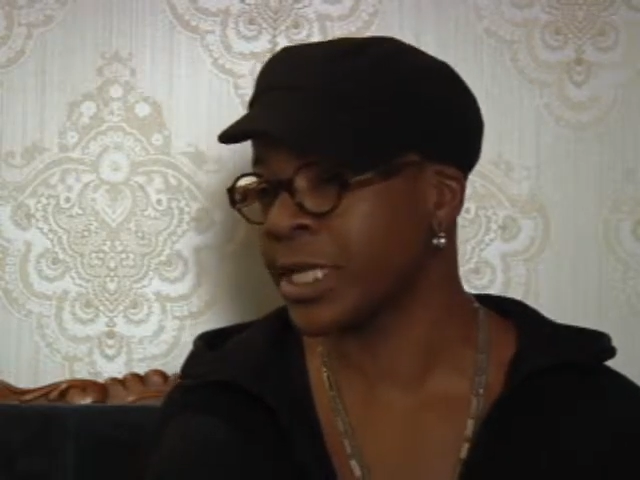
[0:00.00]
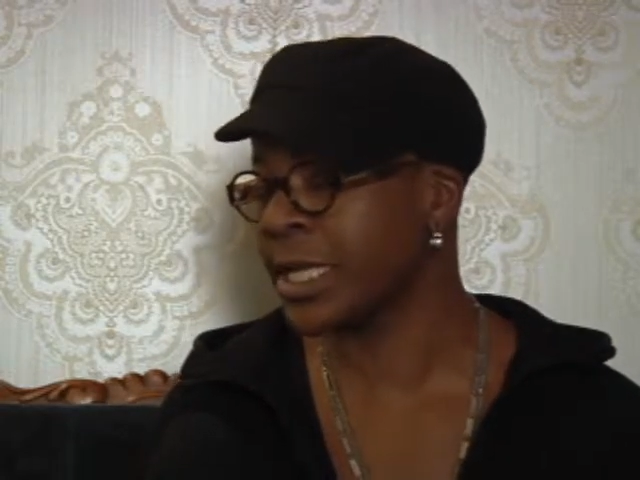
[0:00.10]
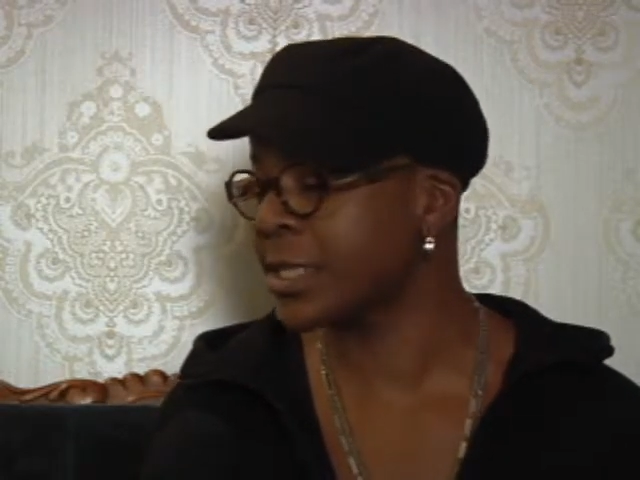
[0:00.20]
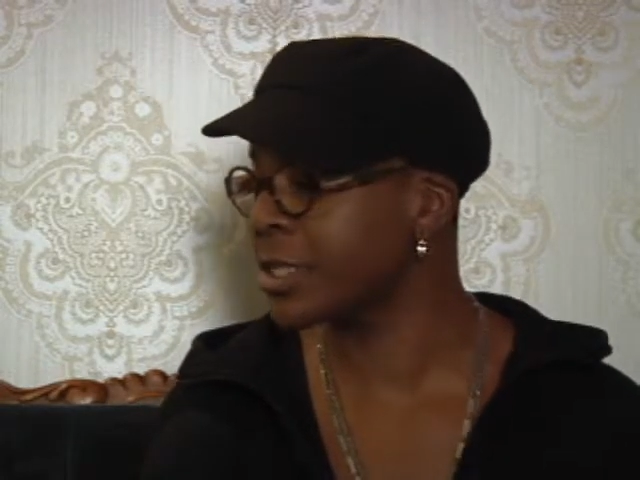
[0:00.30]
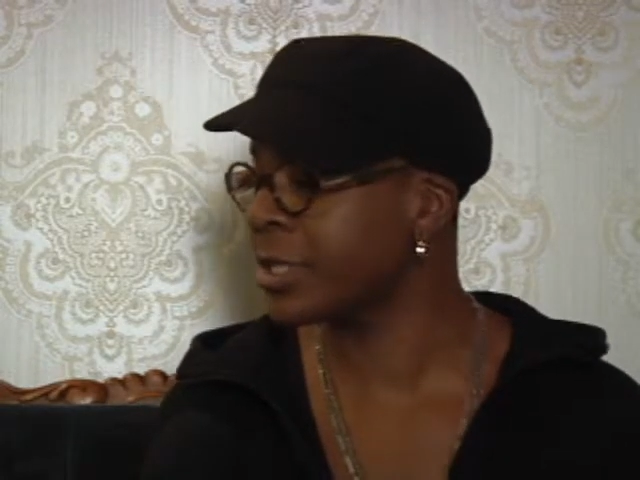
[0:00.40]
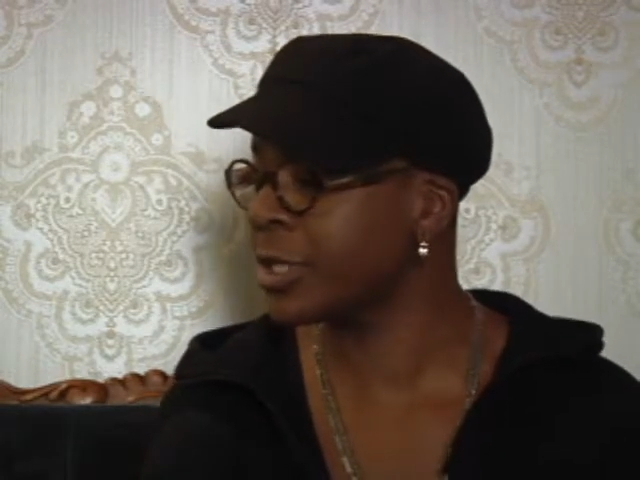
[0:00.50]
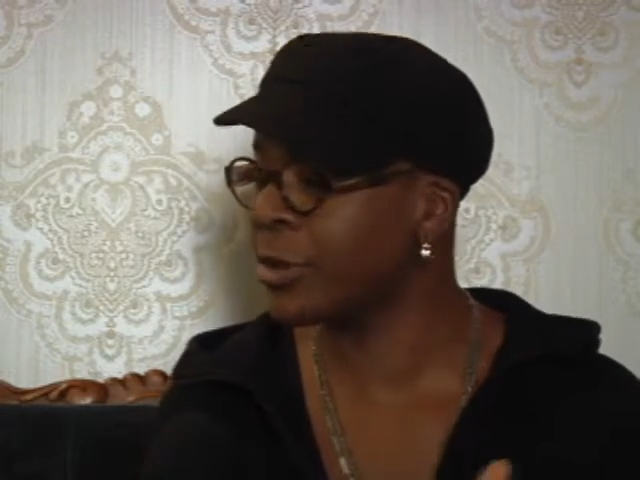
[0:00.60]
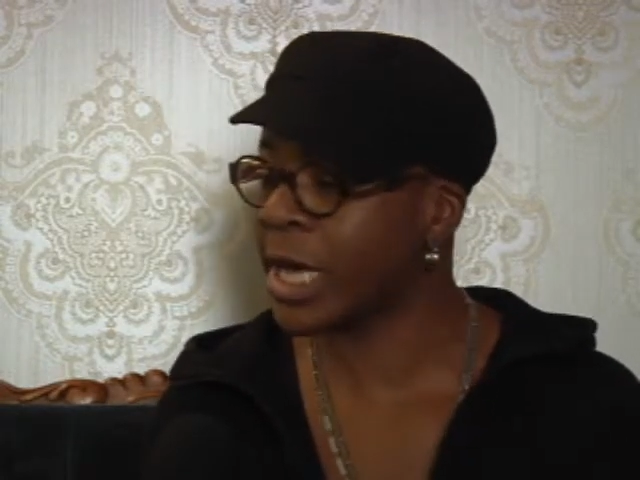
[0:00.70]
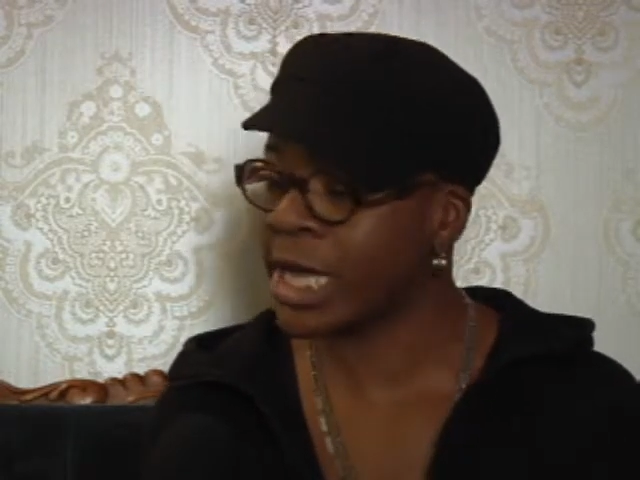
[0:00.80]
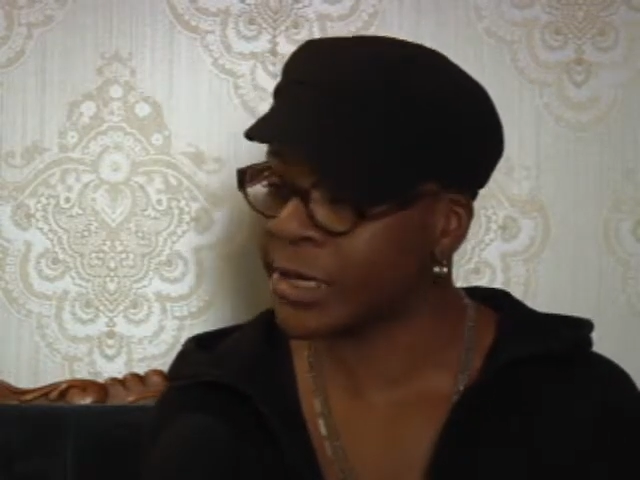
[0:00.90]
didn't necessarily
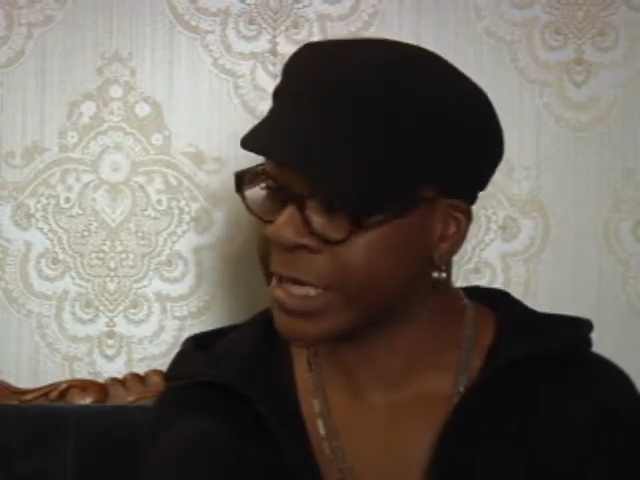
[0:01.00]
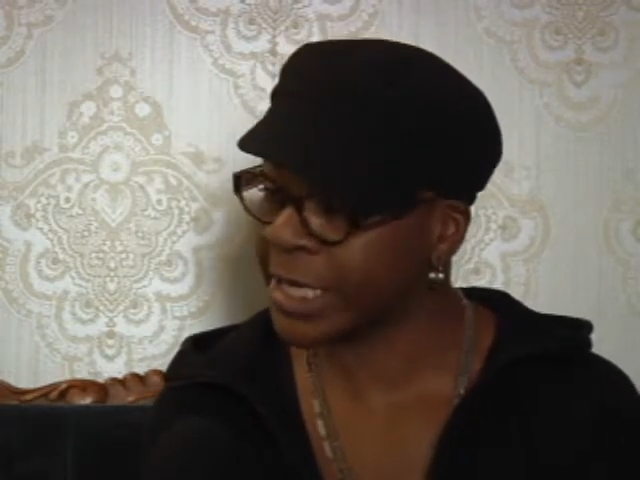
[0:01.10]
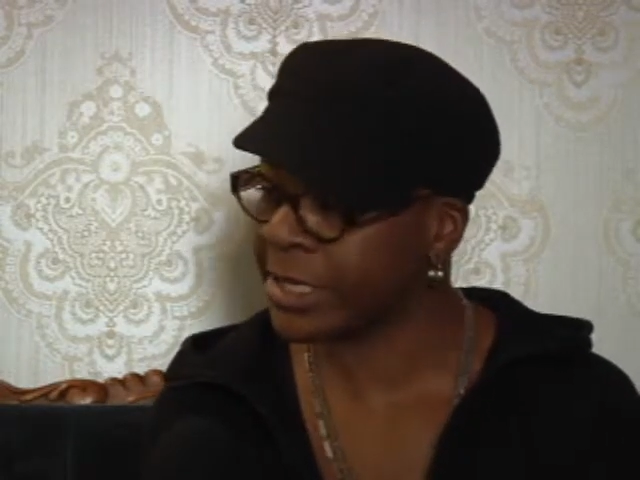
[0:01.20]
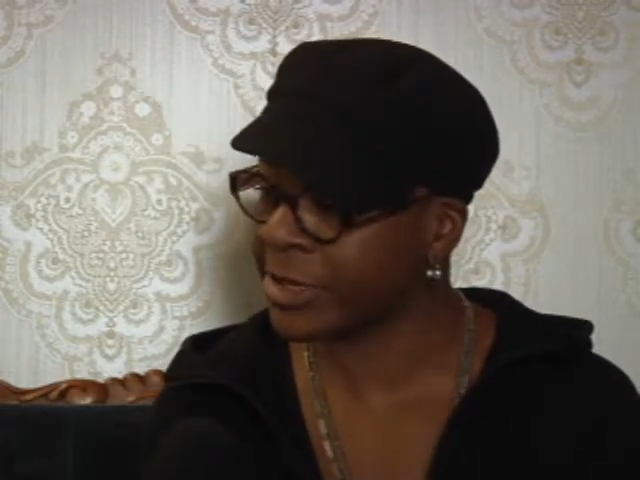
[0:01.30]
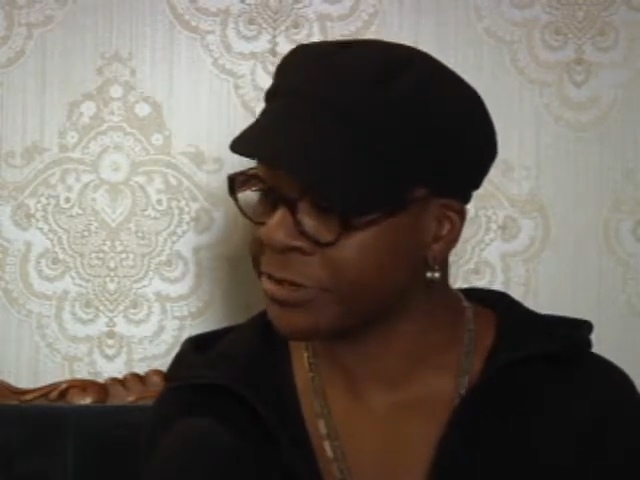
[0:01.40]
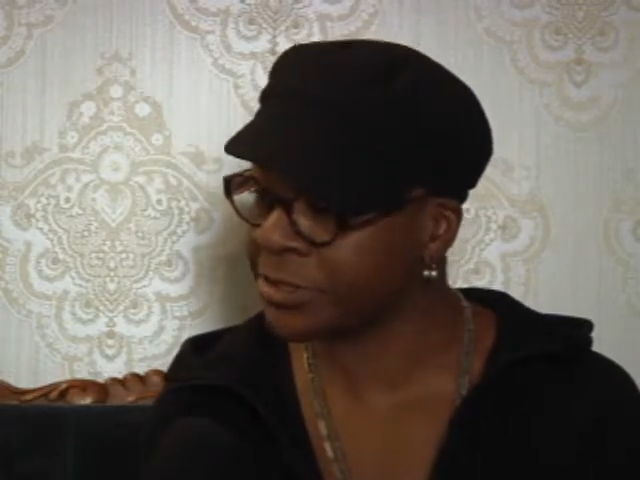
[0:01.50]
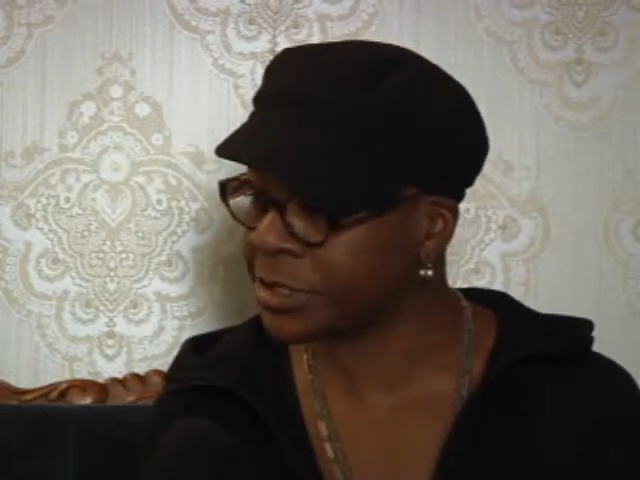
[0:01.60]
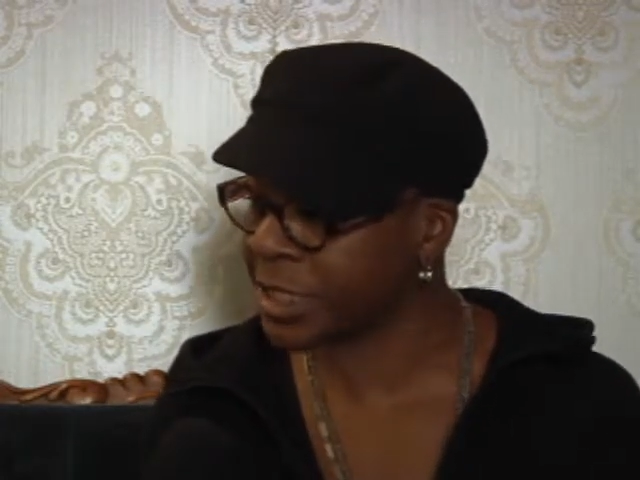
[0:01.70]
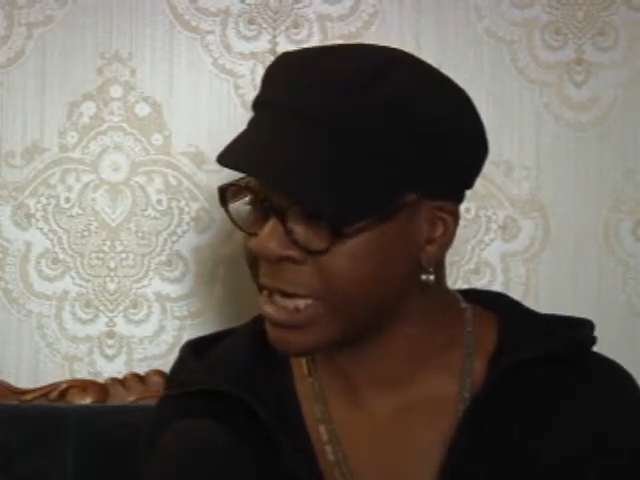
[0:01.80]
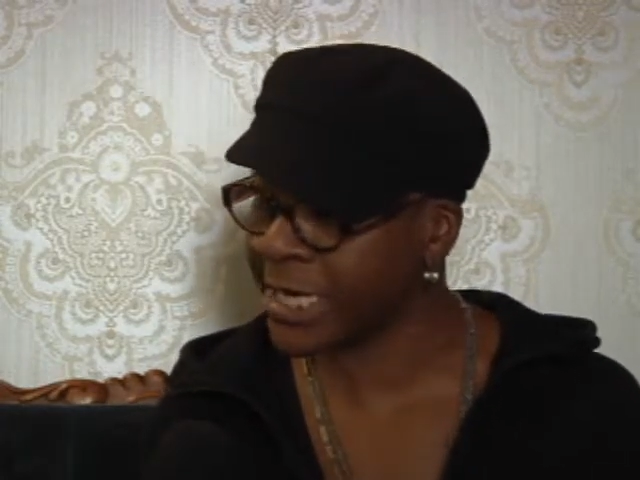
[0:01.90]
know how to get their
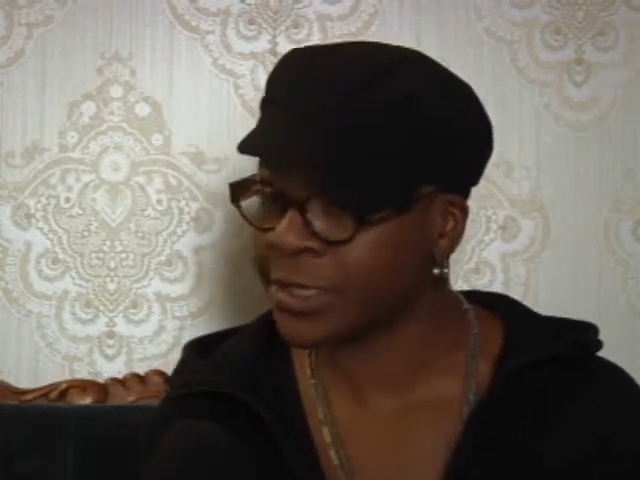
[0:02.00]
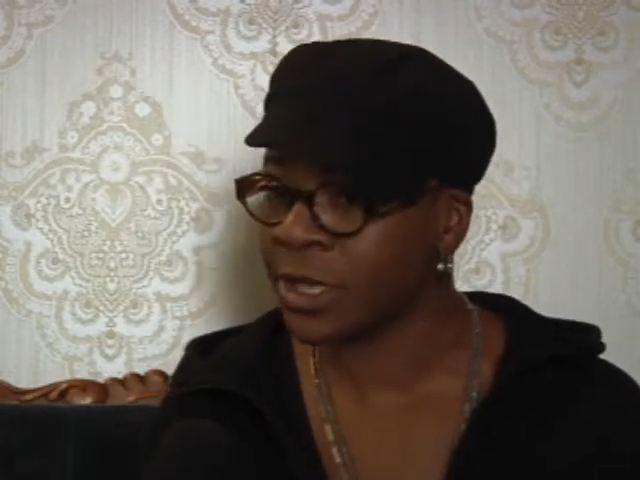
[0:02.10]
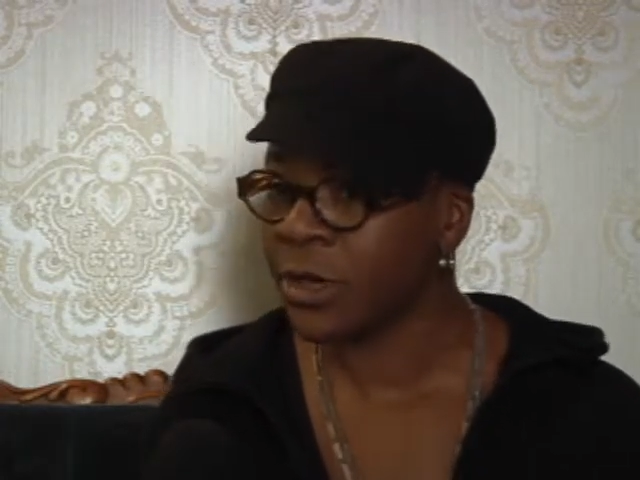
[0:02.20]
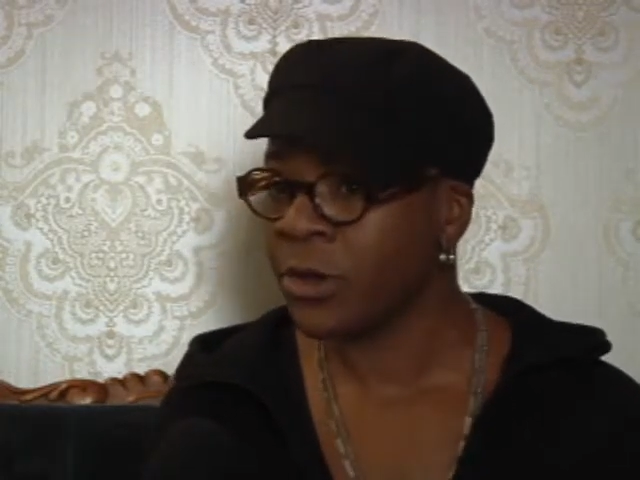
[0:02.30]
first chance